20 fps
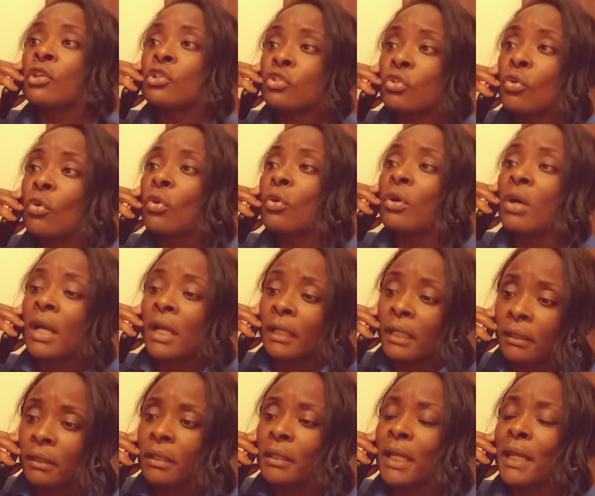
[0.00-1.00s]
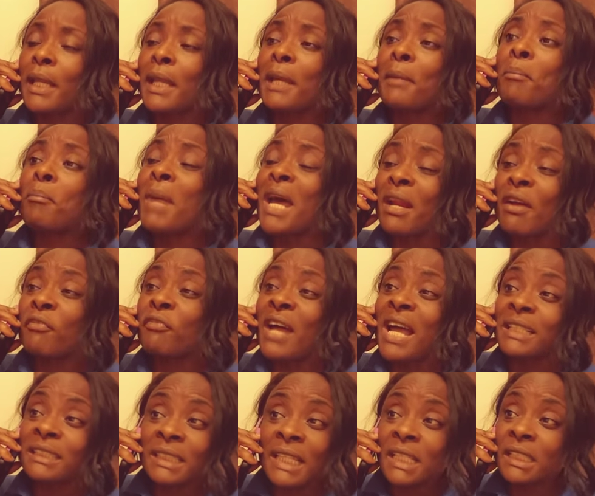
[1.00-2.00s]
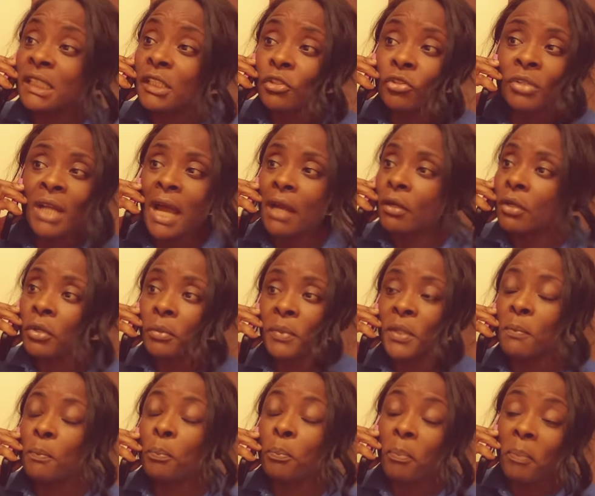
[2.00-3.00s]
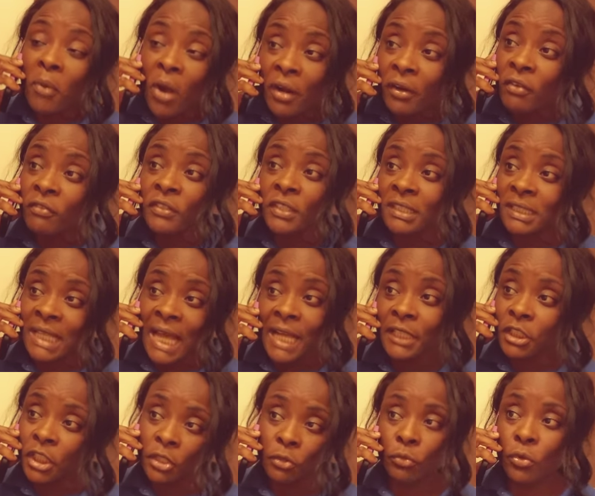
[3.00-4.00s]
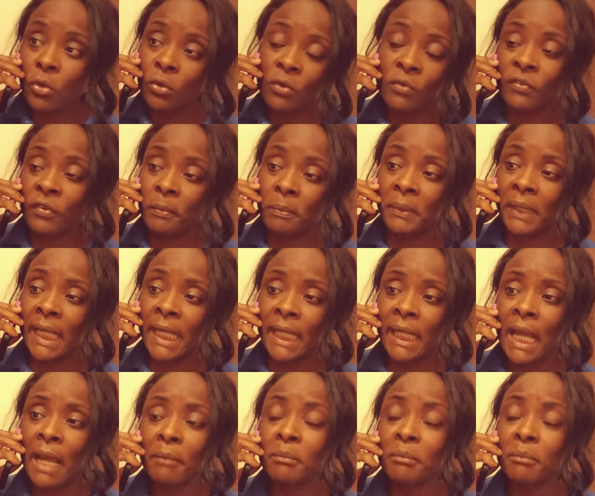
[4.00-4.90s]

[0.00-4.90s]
So, and matter of fact, Stacy, you're not gonna be part of the side chick rollover clan.